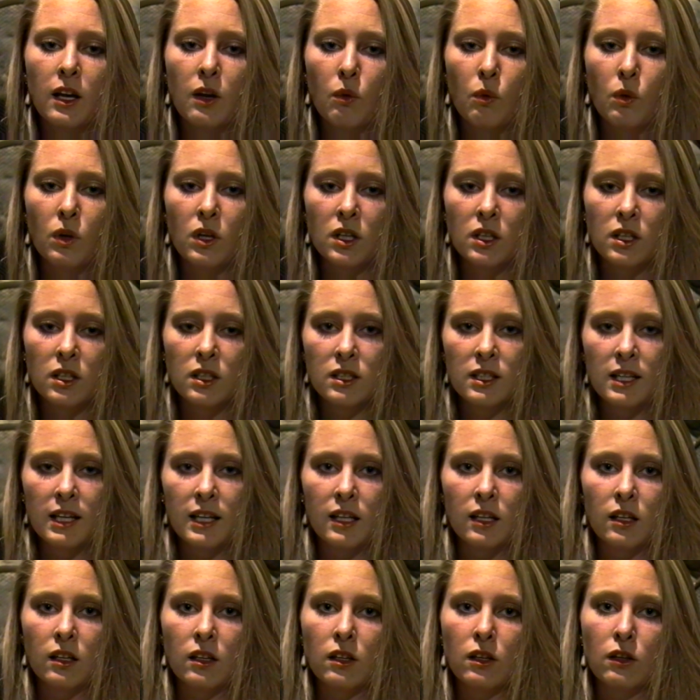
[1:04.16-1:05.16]
I wanted to take
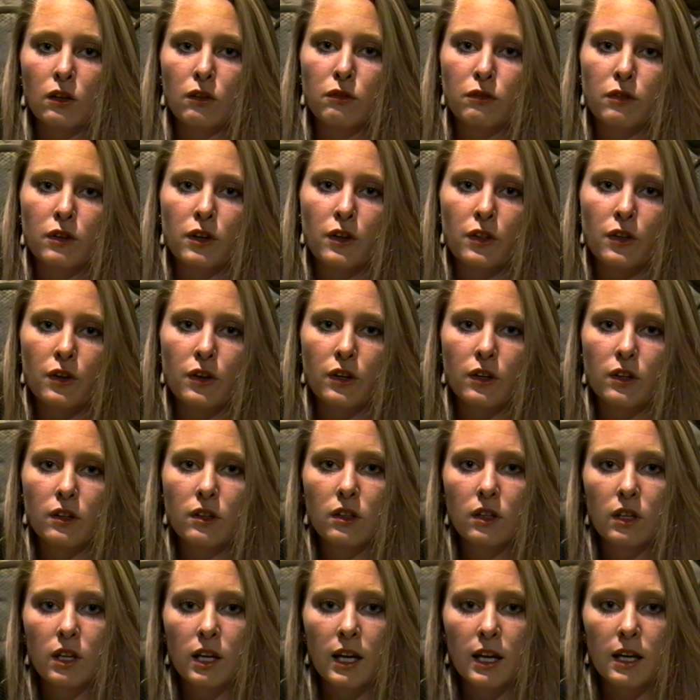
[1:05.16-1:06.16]
it a little further.
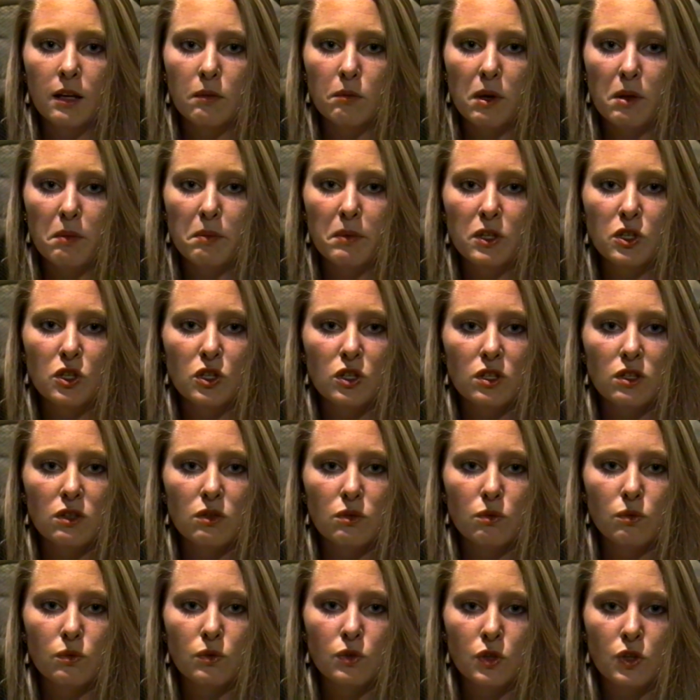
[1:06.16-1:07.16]
And my pictures
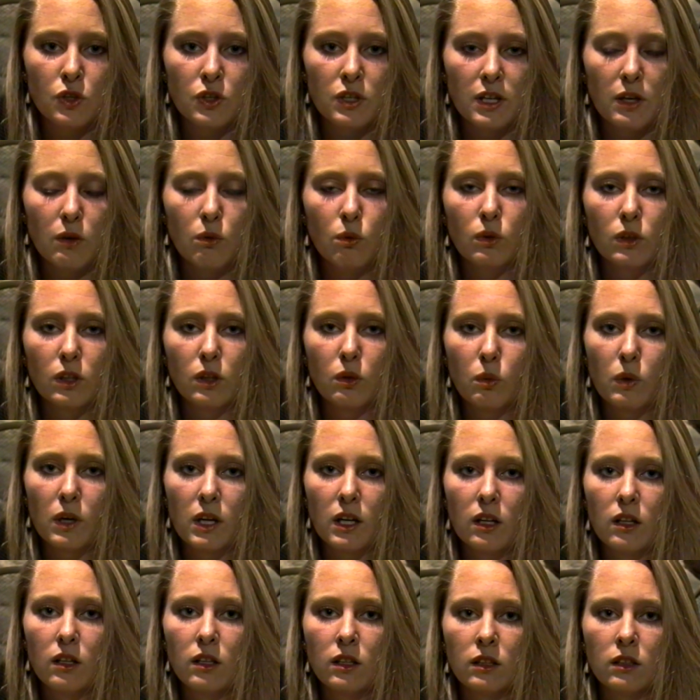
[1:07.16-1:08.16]
turned out really
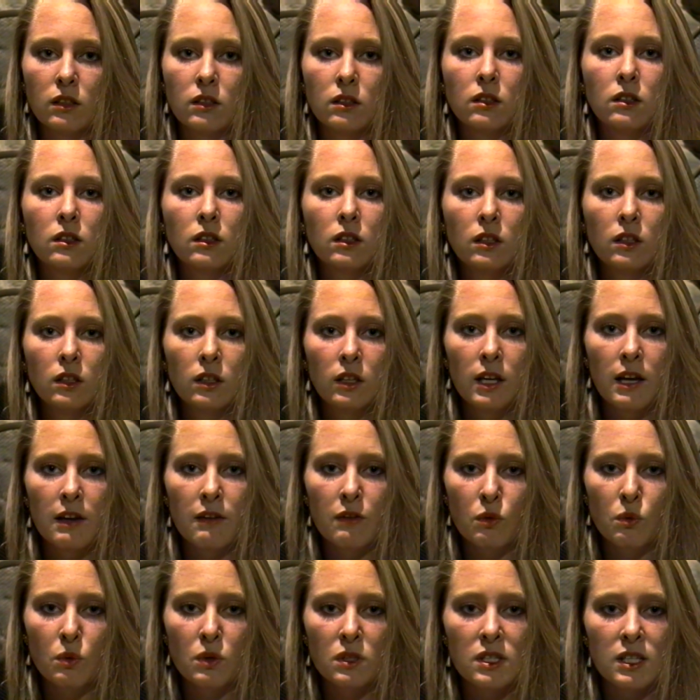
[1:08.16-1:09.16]
well, and
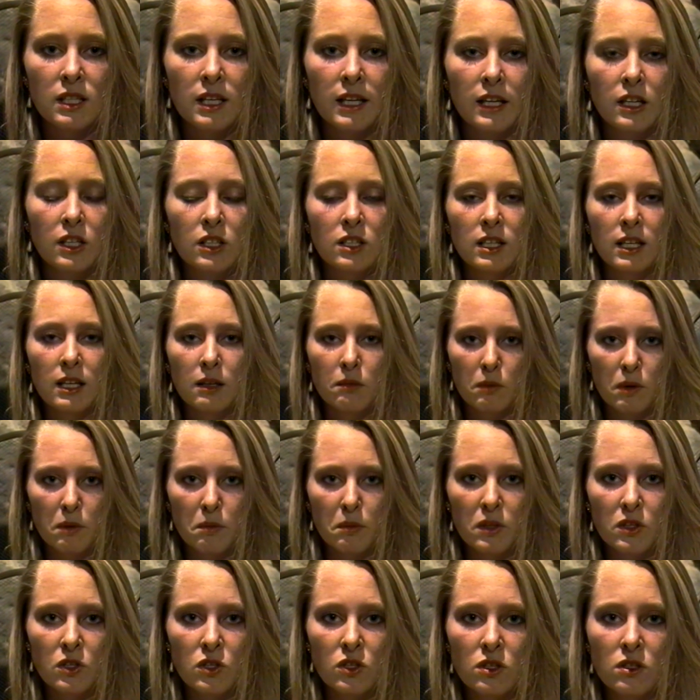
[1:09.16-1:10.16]
everyone said I could take my
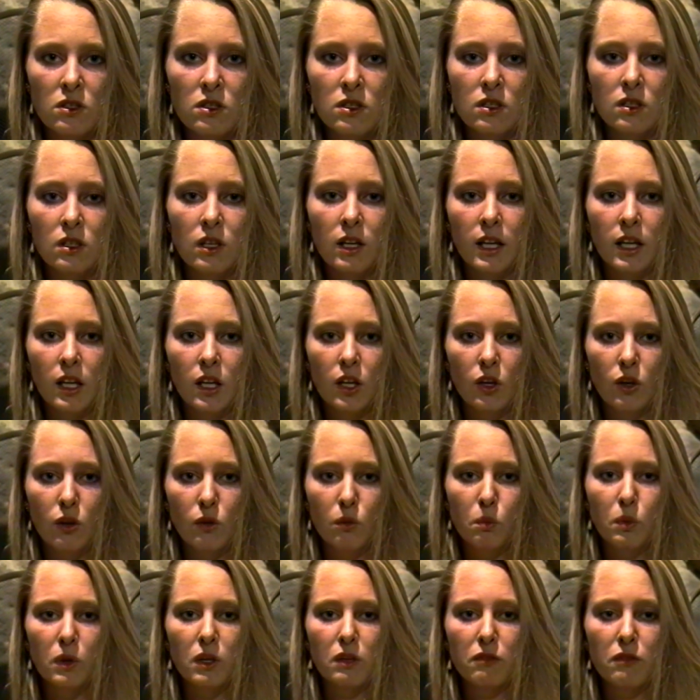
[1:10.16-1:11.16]
pictures and I can go
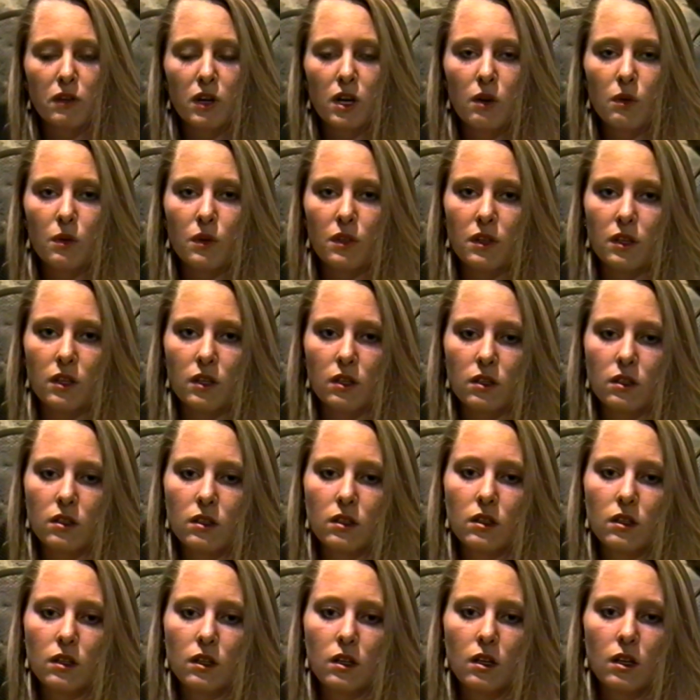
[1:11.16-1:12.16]
pretty far with it.
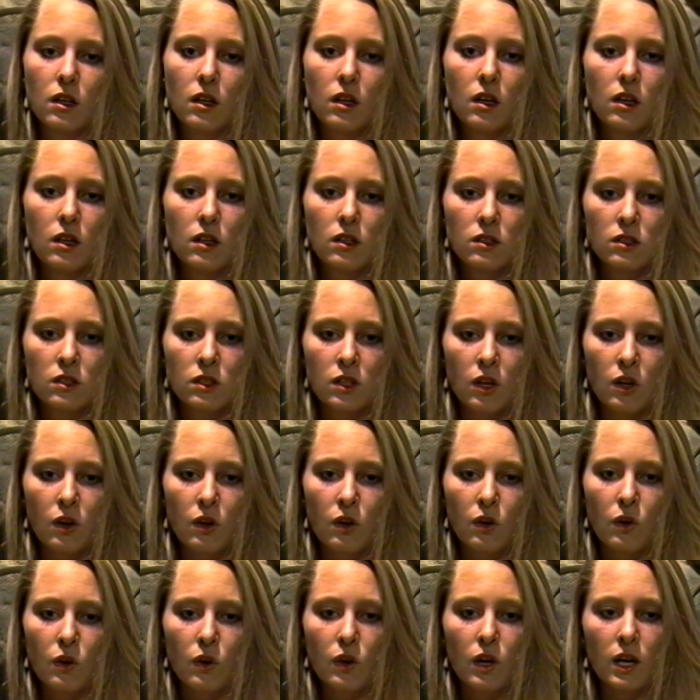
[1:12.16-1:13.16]

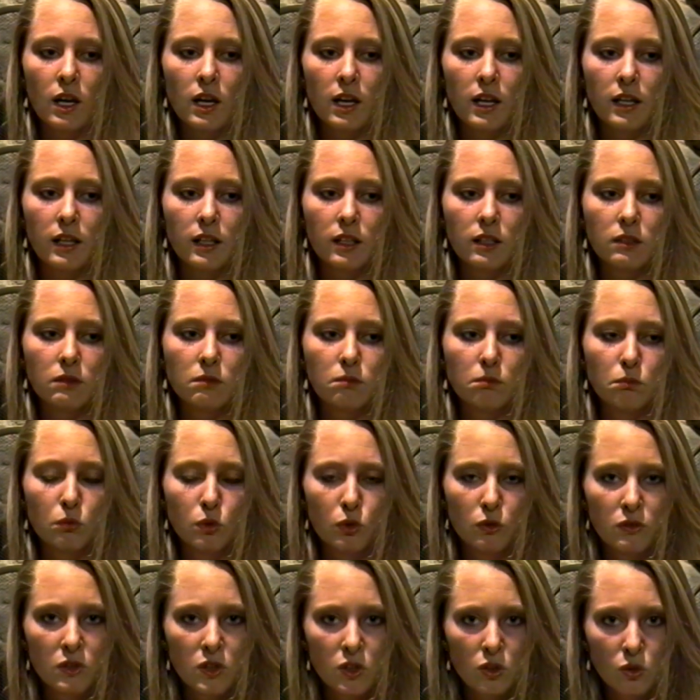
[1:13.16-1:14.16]
So I
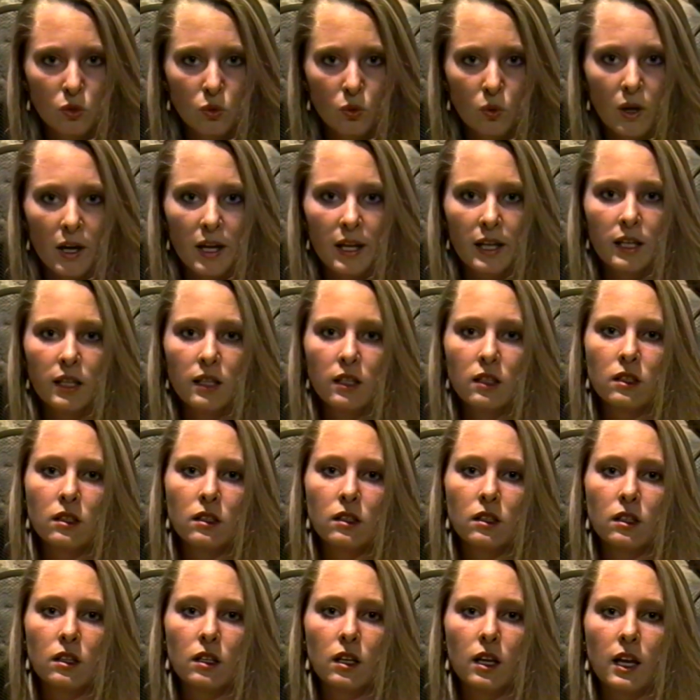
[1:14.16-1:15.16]
moved to Hawaii,
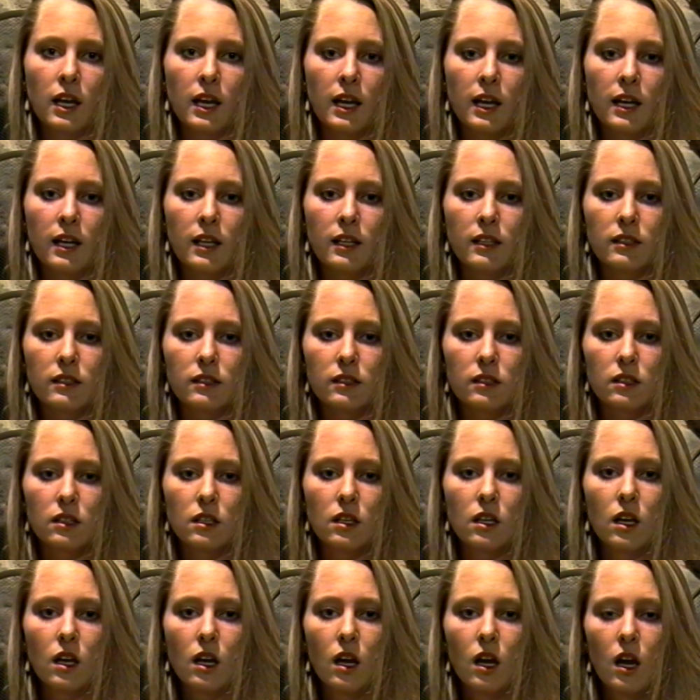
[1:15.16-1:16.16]
and
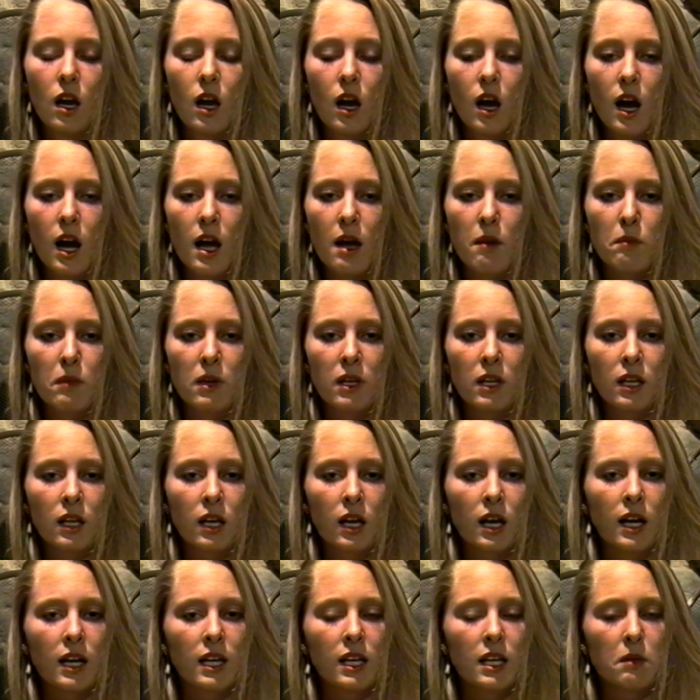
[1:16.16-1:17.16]
I met a
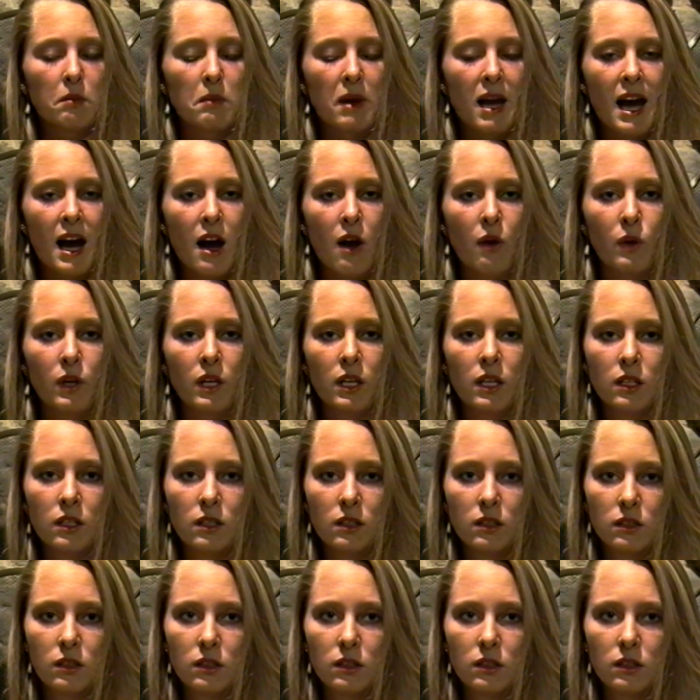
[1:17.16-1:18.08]
guy named Howie